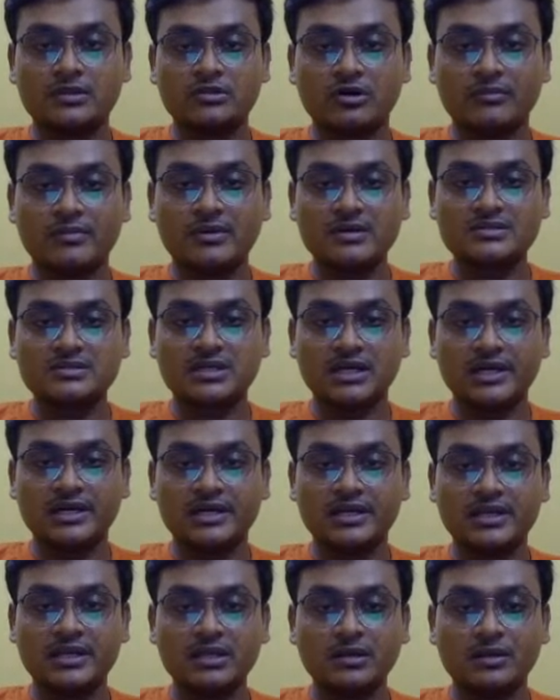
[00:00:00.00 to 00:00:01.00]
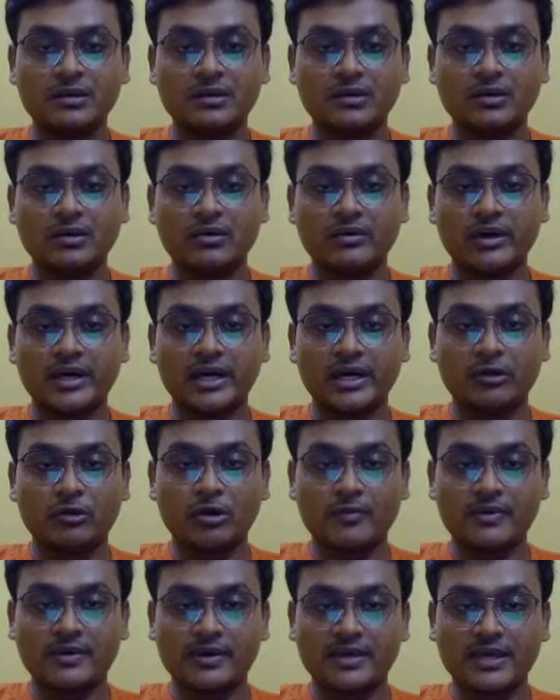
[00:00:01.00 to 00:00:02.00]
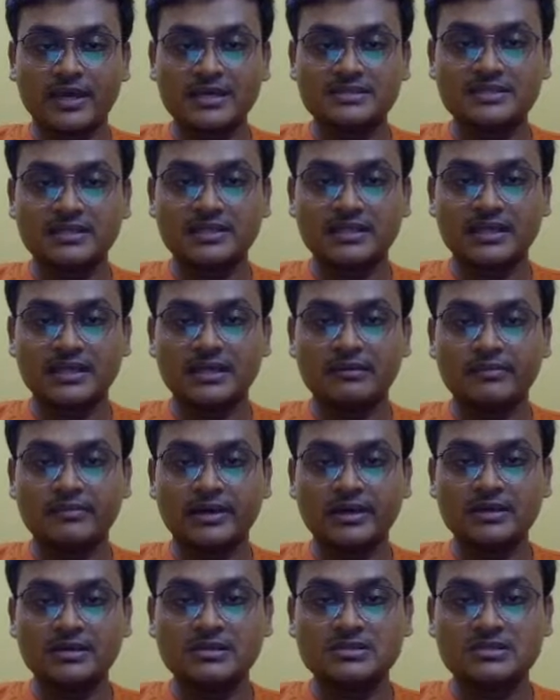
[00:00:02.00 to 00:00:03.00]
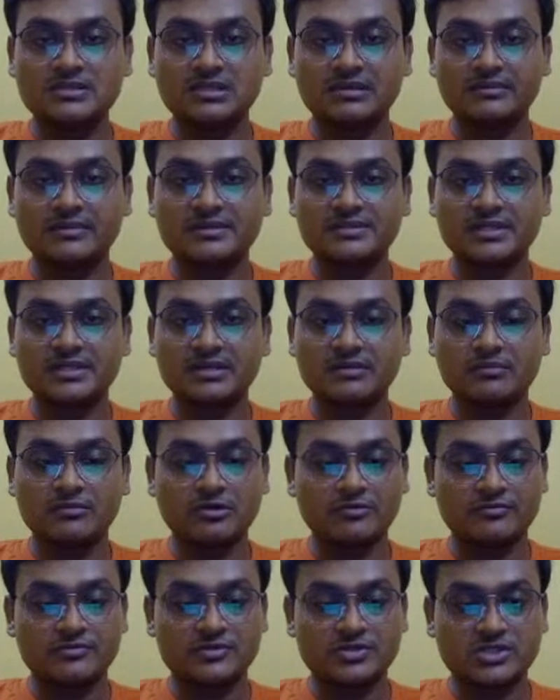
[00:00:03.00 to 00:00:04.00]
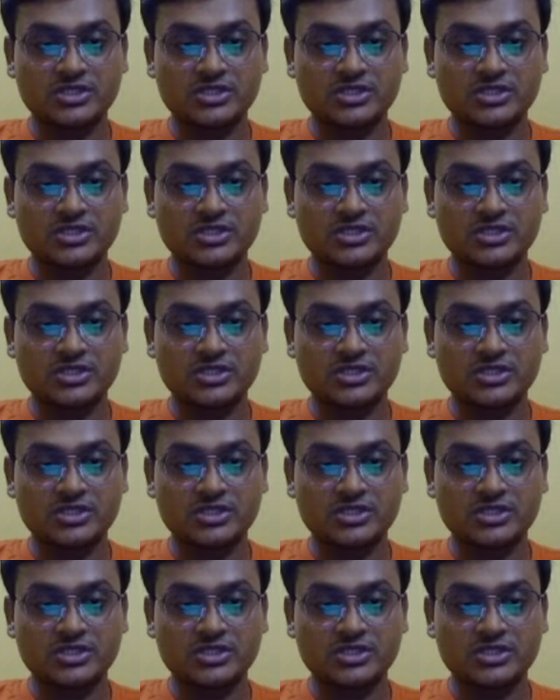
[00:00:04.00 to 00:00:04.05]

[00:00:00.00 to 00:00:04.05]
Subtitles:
Thomas Hardy, and Of Cakes and Ale by Samarshad Mock.